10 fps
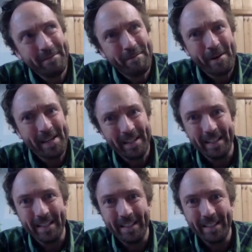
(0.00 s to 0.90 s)

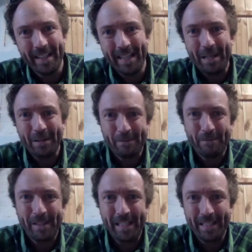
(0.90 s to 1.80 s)
friendly. It looked
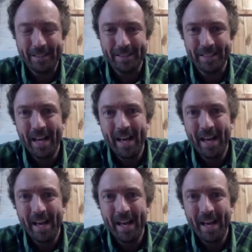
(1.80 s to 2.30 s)
really good.